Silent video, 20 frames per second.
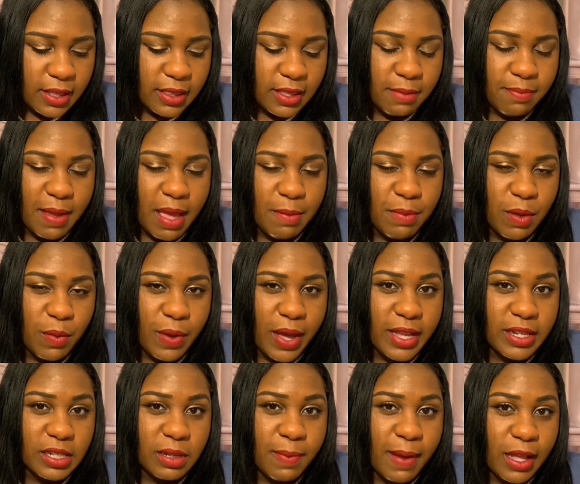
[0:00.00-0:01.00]
the baby
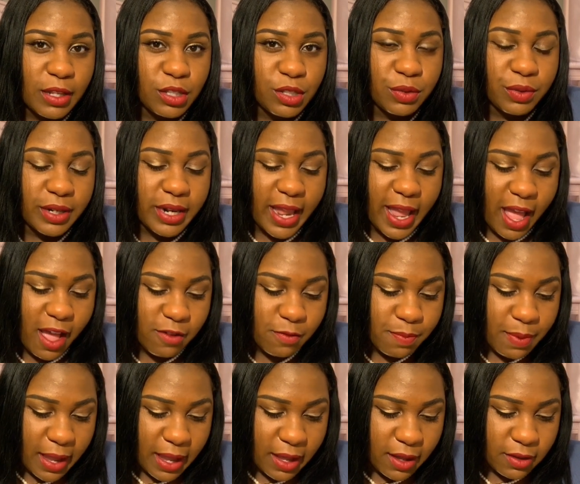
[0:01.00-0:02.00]
weighs about 2.5
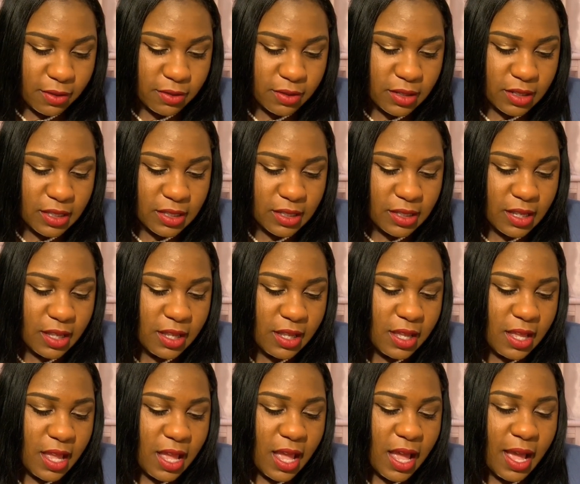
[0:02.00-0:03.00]
pounds,
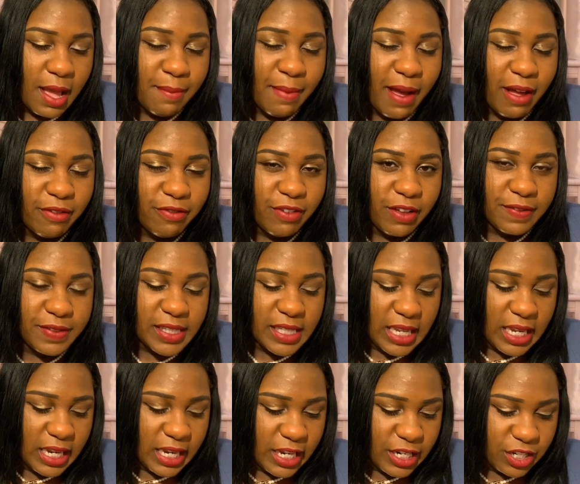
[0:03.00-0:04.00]
about
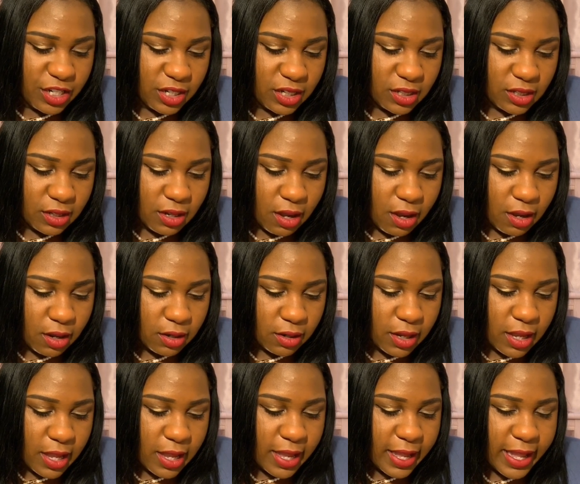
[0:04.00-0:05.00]
15 inches long,
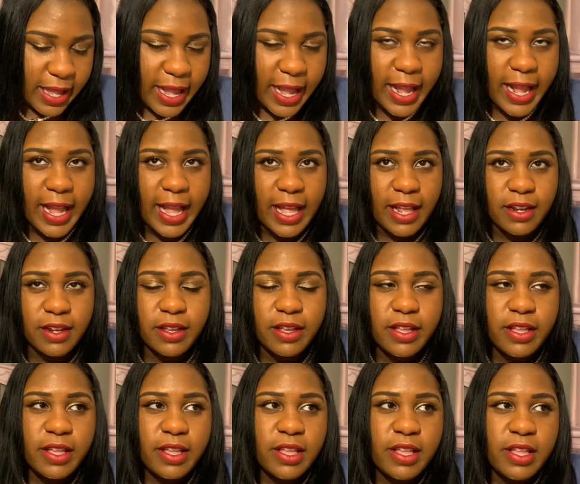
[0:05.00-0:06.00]
and
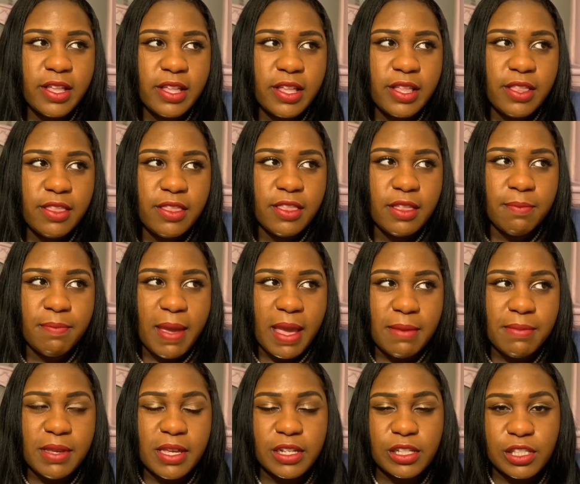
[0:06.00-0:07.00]
the
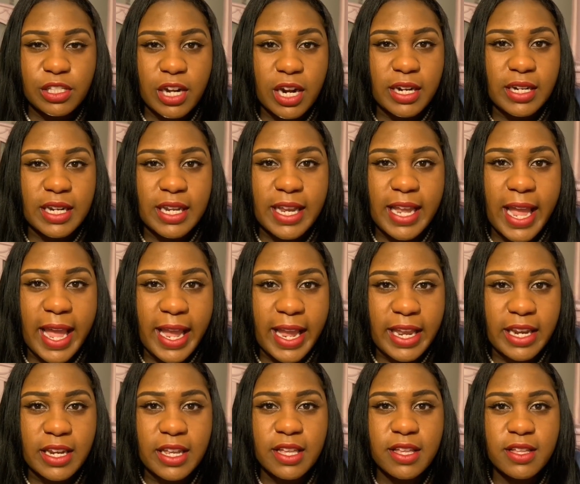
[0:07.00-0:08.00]
baby is starting to
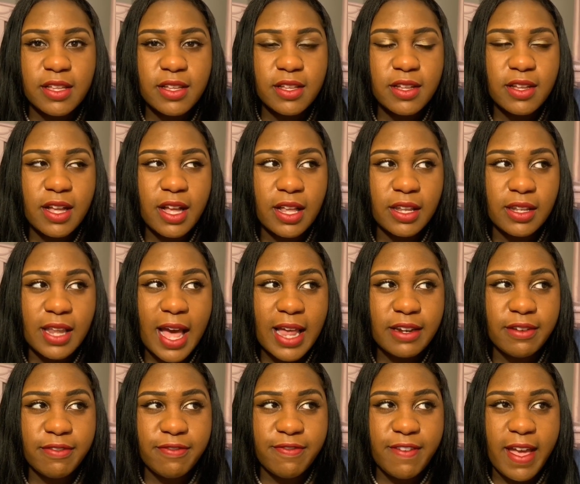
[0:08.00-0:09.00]
gain a lot
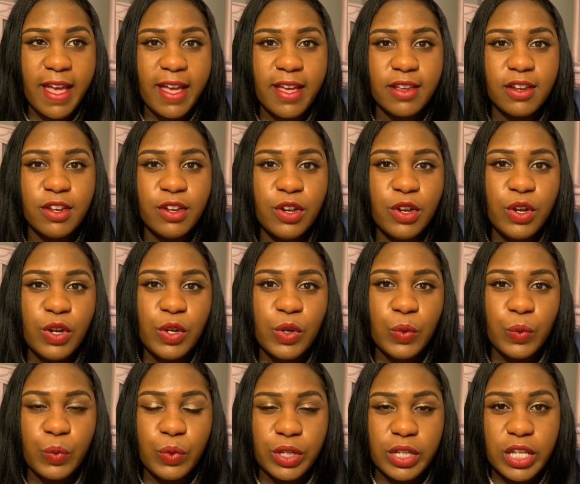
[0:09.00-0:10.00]
of fat
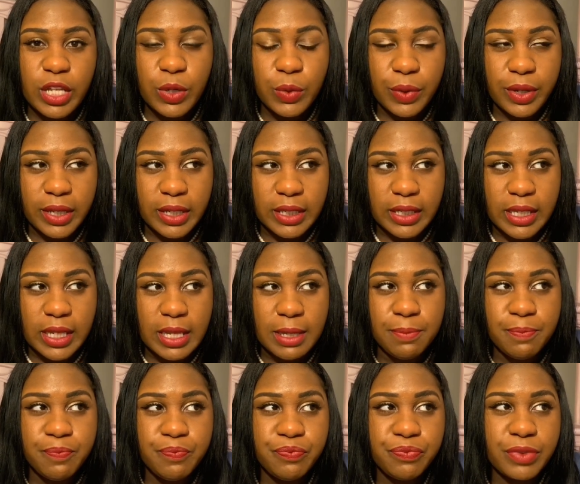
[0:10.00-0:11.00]
really quickly,
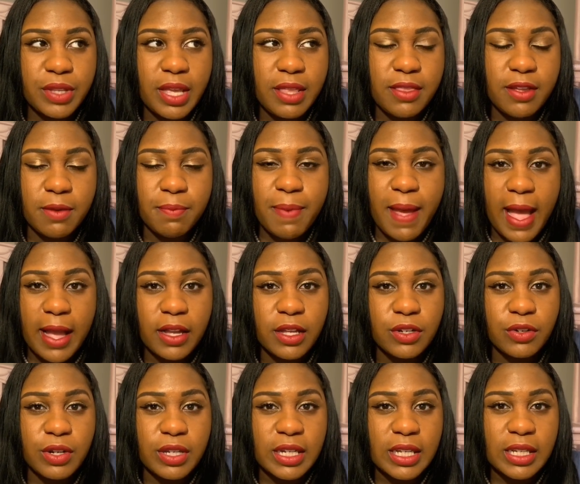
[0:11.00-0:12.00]
and they're packing
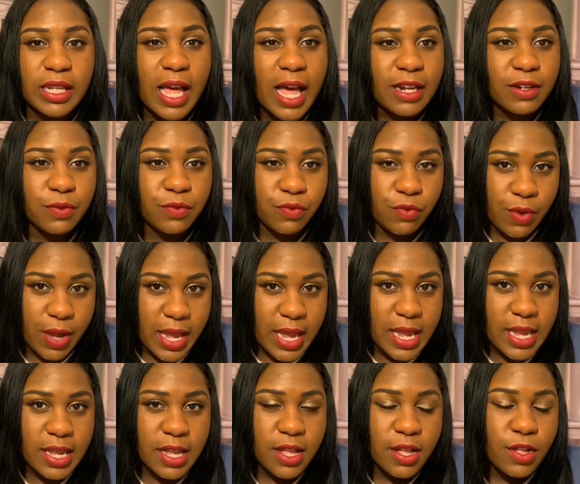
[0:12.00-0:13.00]
on a lot of
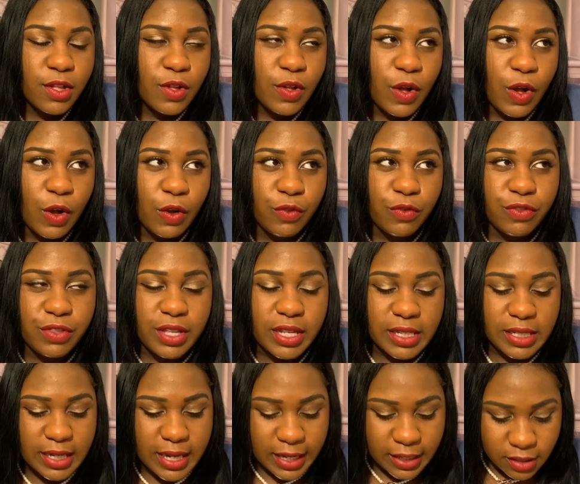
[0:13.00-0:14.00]
weight over
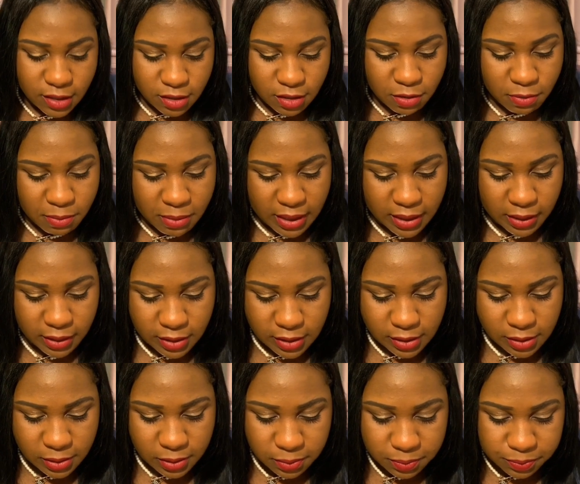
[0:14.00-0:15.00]
these next 2
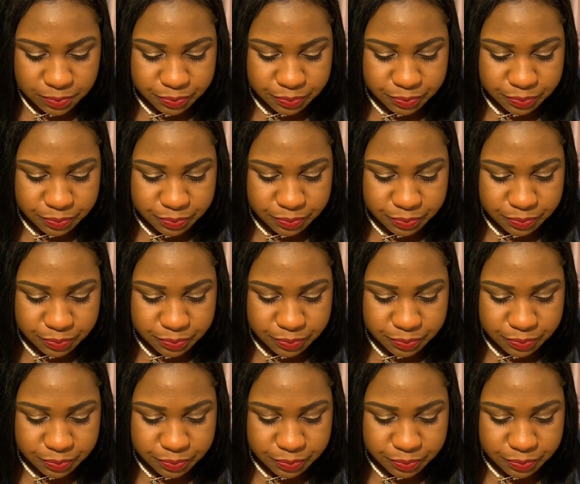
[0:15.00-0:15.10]
months.